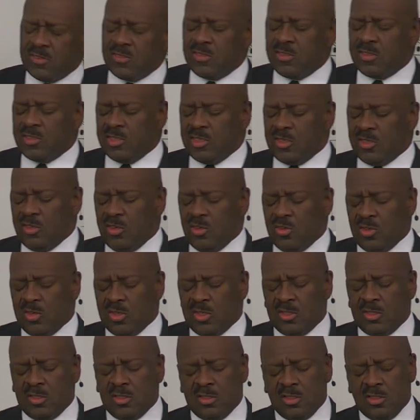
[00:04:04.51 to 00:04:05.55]
dear Lord,
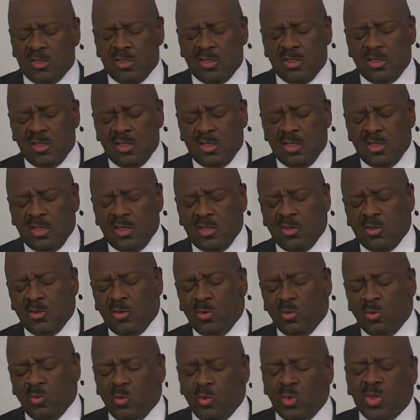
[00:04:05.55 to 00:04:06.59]

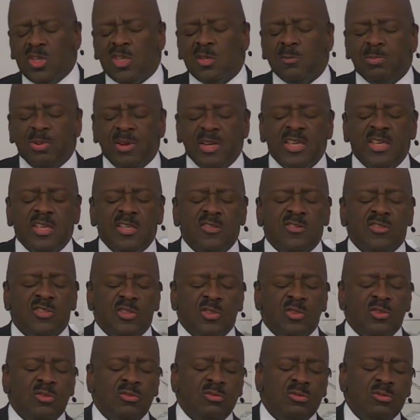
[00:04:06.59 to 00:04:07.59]
would it please you